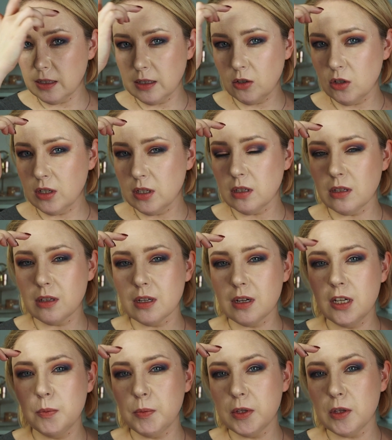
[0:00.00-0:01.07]
just a
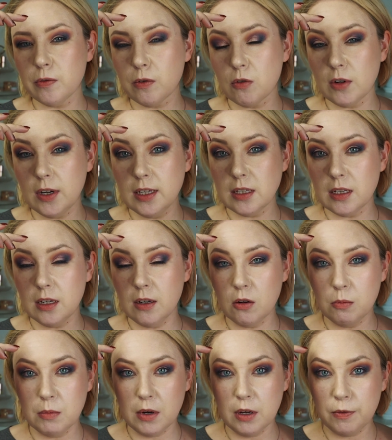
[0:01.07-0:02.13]
tiny bit of creasing
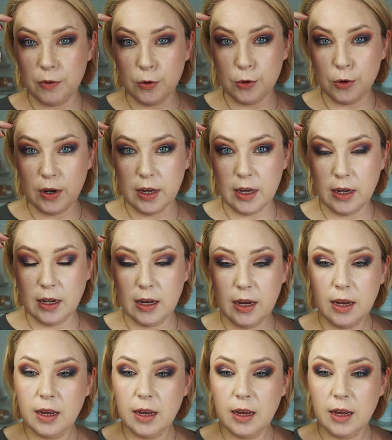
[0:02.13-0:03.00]
on my forehead.